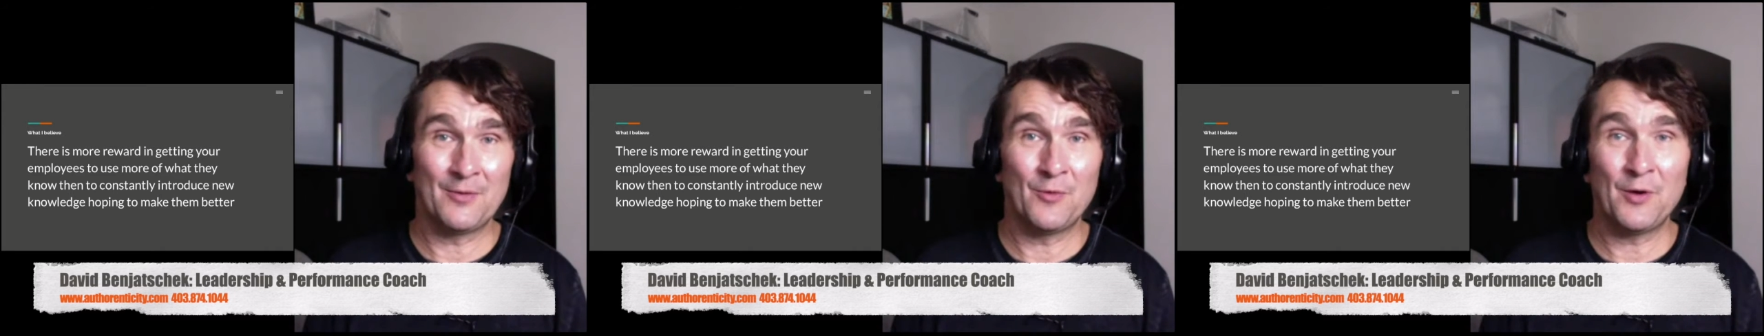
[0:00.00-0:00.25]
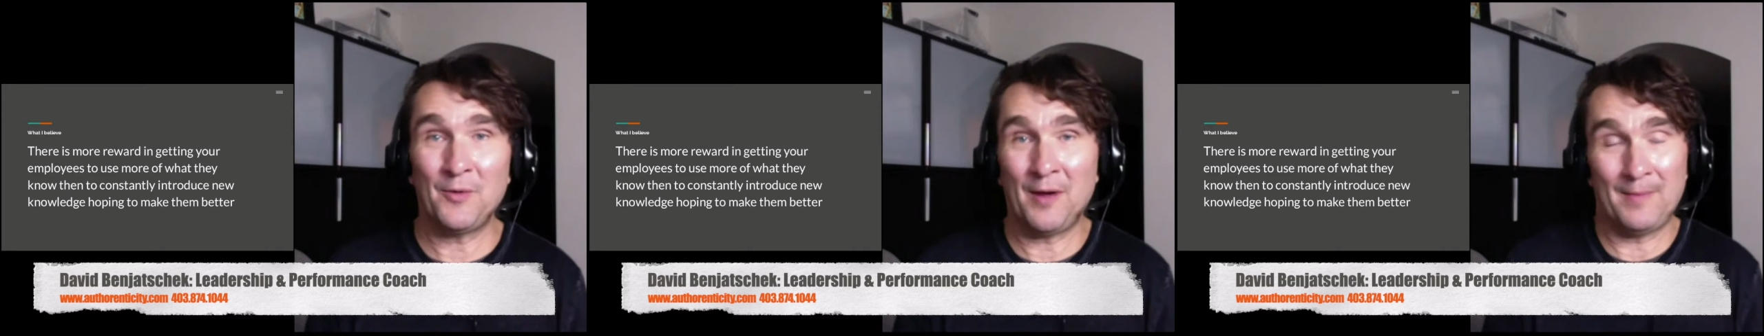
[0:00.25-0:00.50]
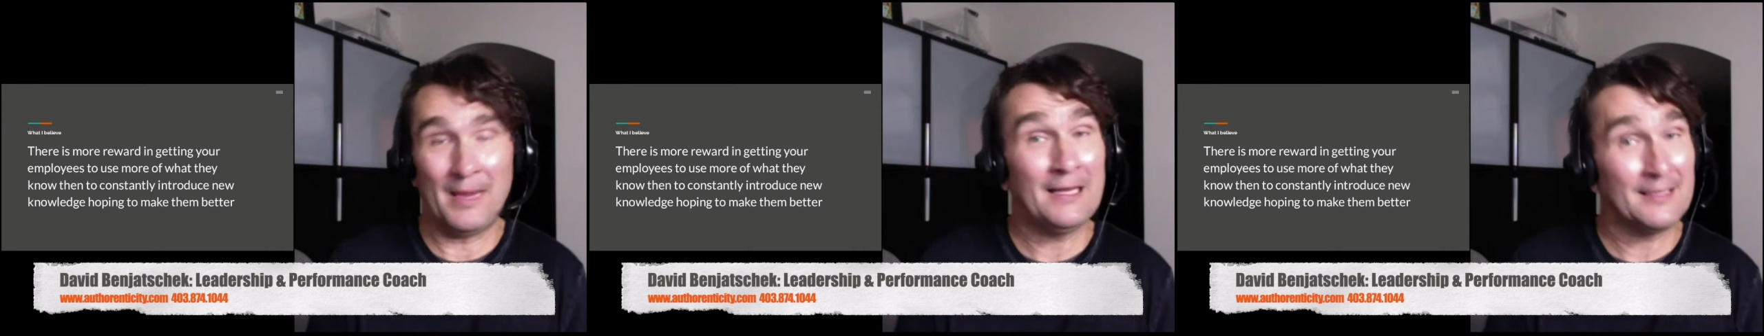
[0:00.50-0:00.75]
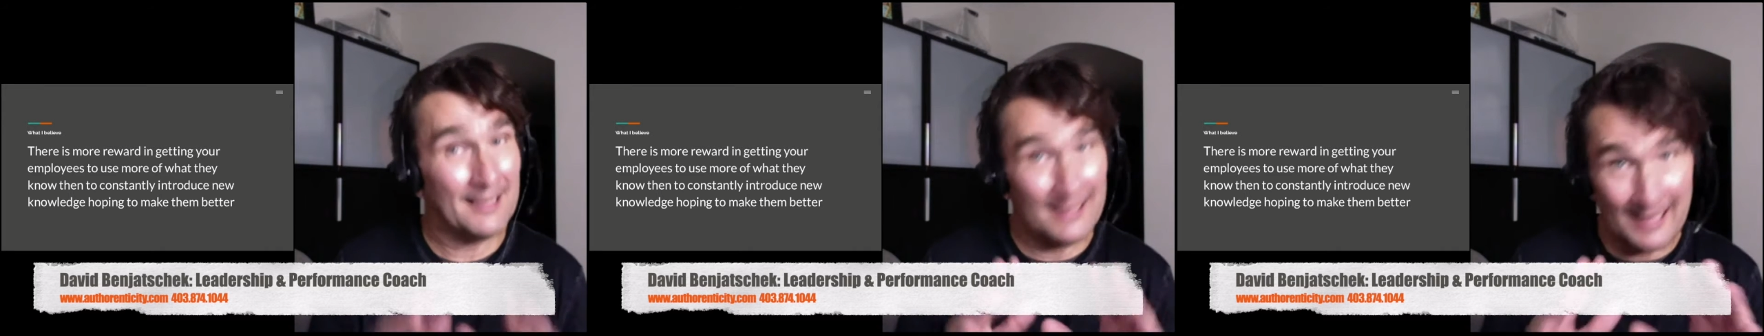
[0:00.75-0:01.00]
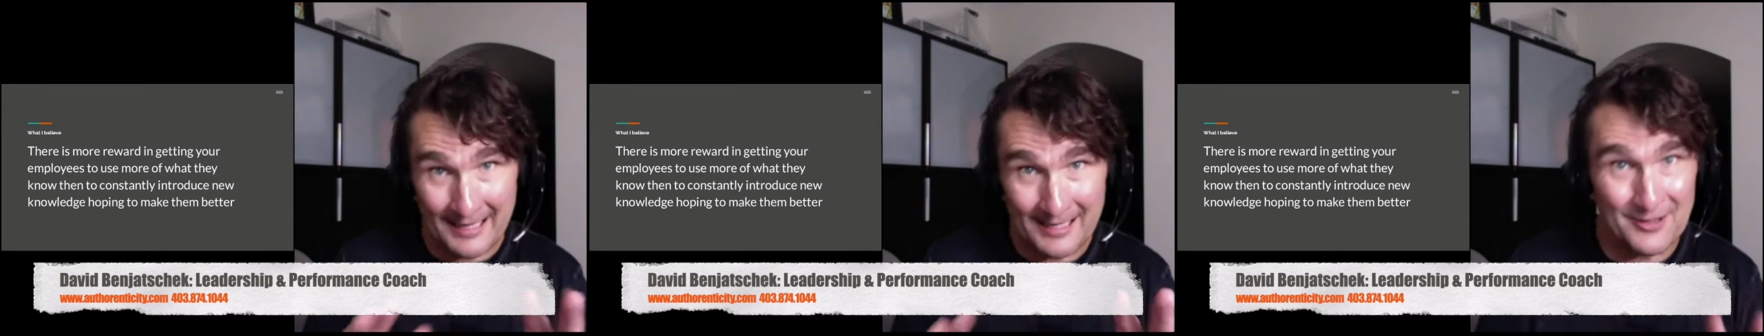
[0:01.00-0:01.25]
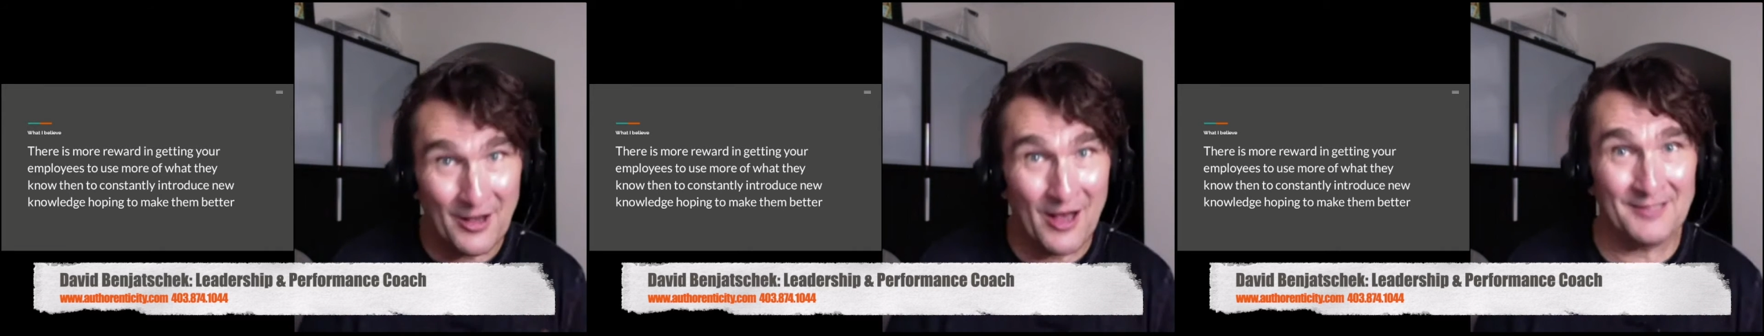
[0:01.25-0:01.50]
And what do I mean? Because it
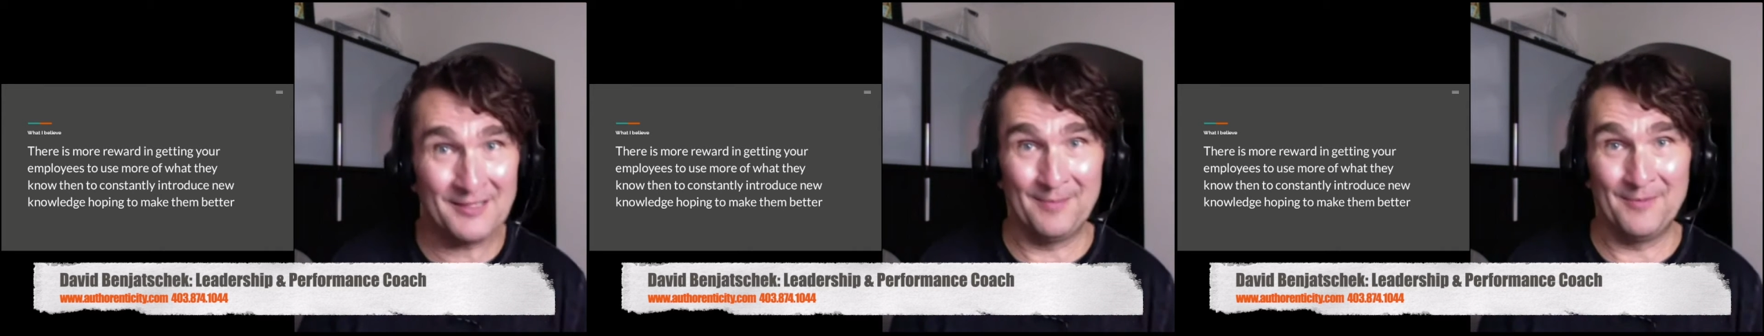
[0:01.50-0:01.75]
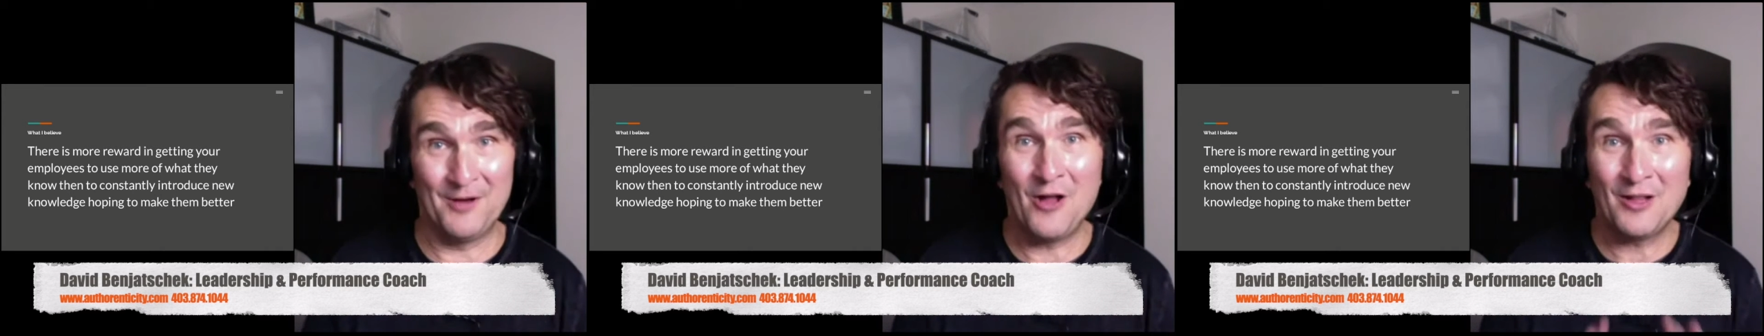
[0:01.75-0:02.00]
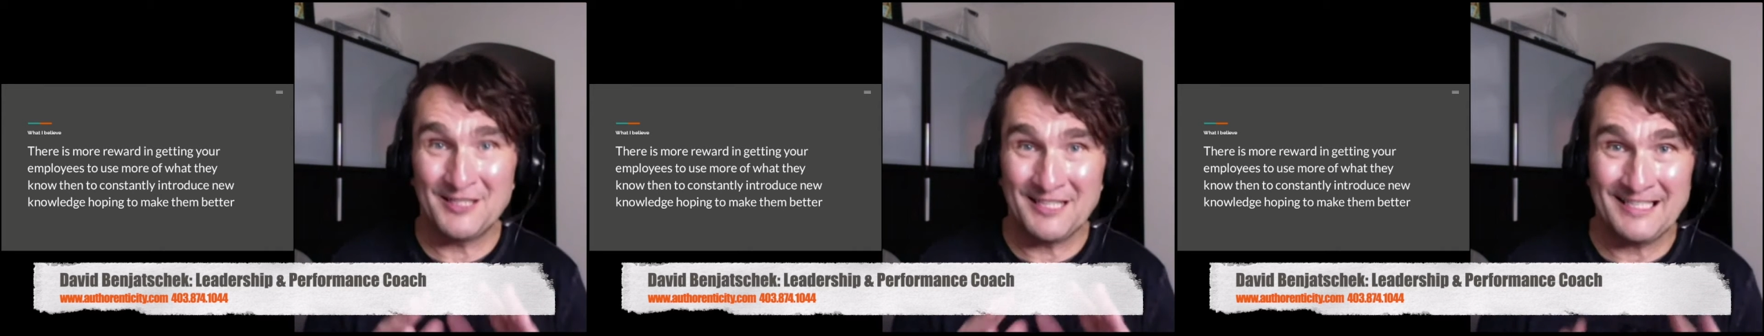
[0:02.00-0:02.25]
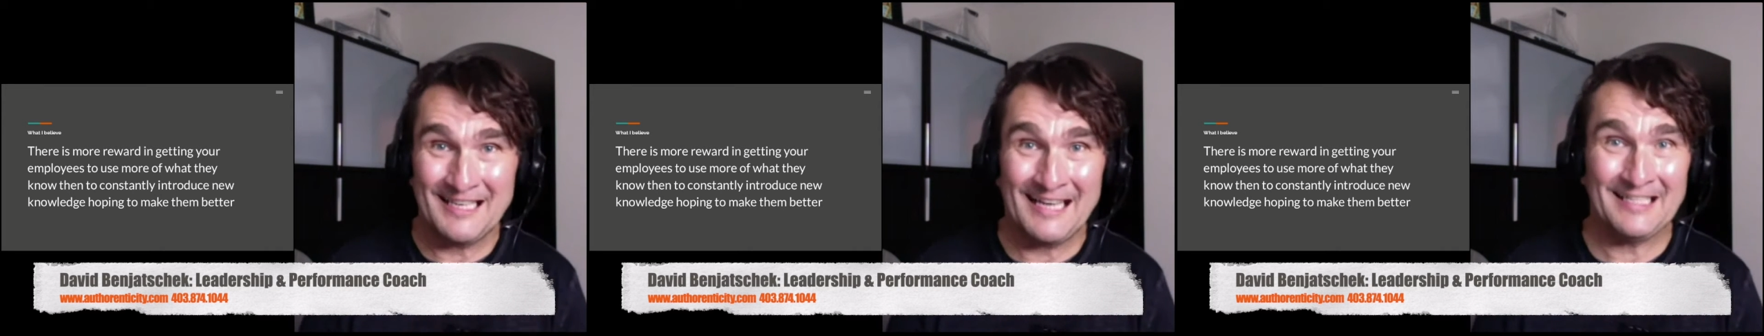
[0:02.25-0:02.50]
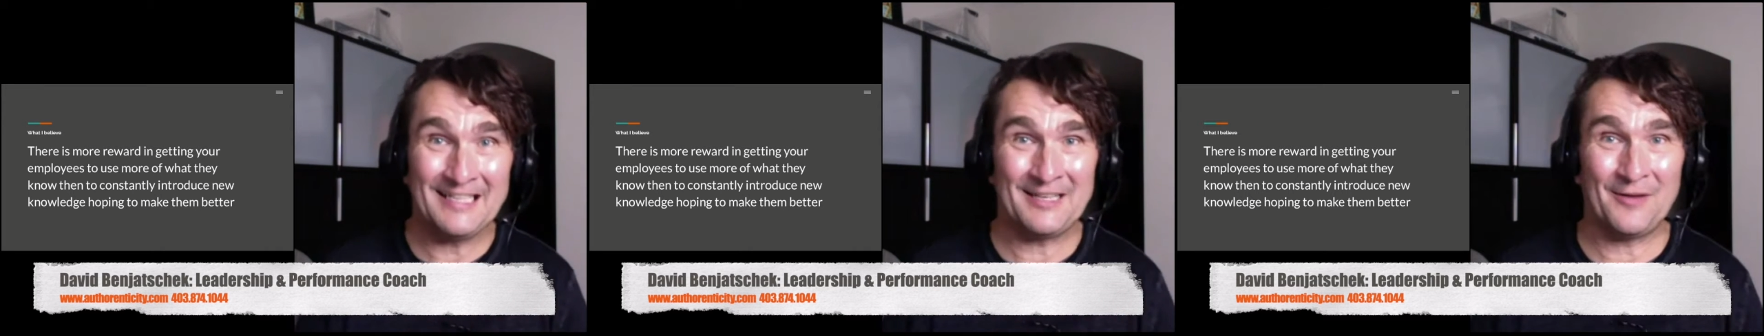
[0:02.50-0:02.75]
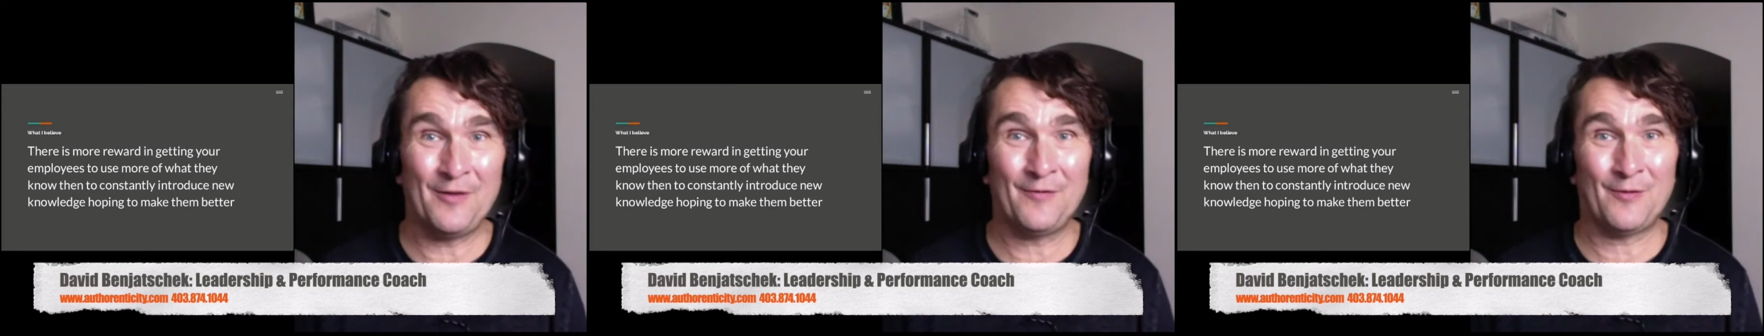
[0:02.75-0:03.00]
is awesome. Knowledge is
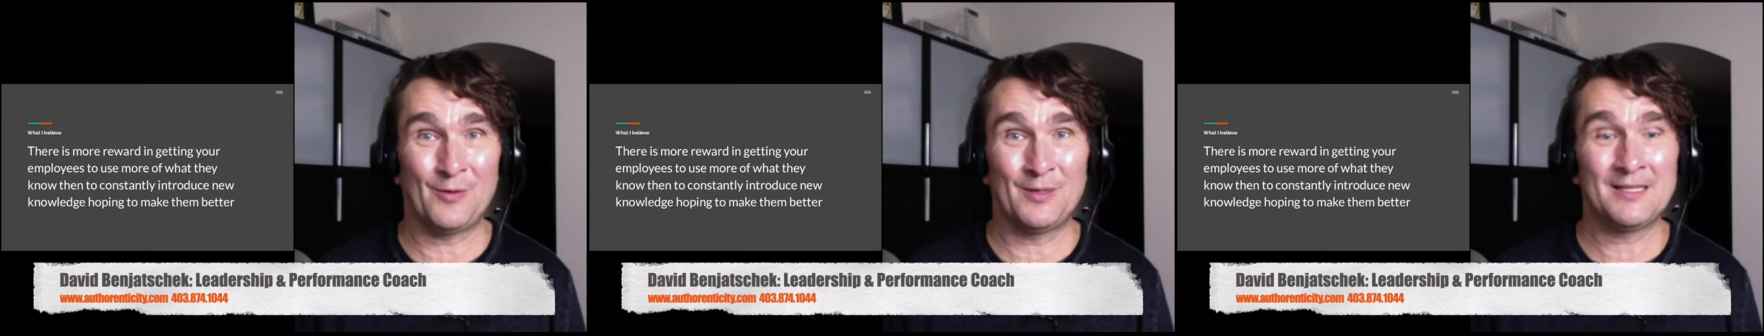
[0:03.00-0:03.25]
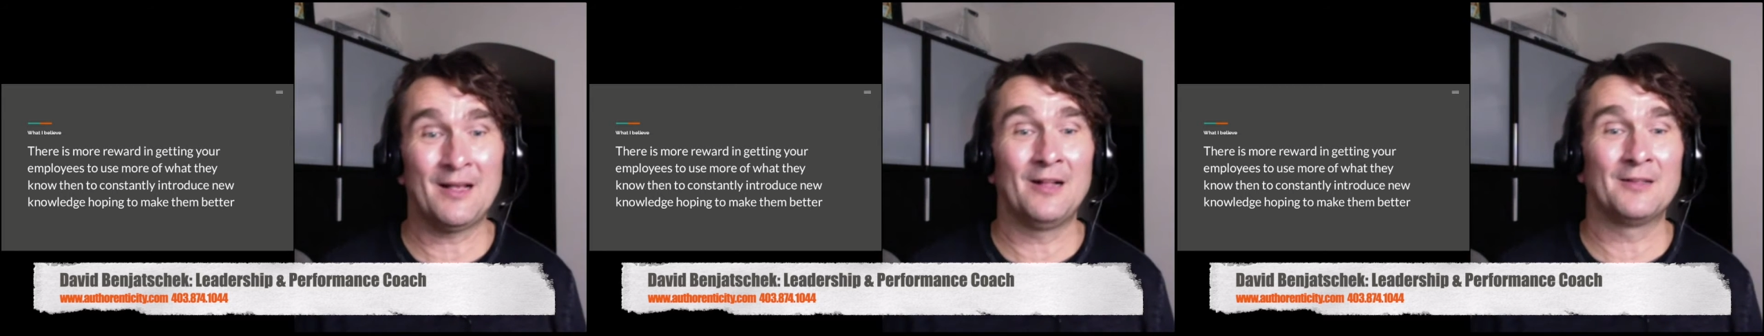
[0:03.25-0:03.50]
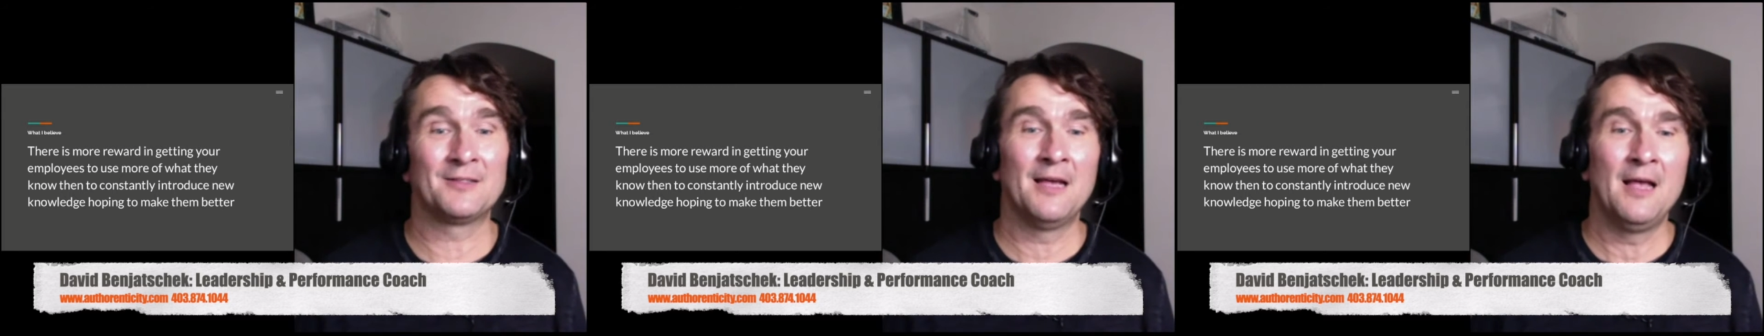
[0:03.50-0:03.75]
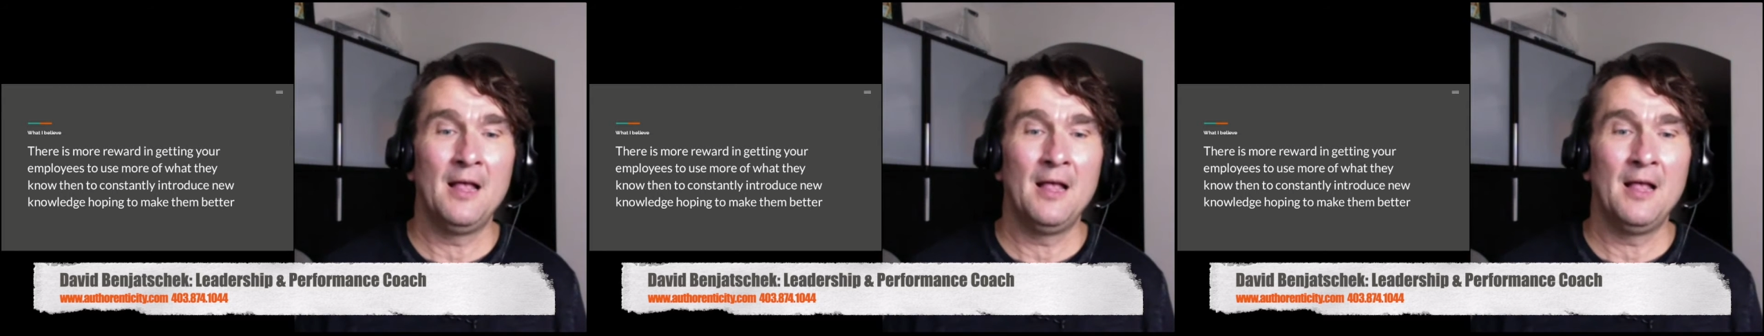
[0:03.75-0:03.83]
necessary for results.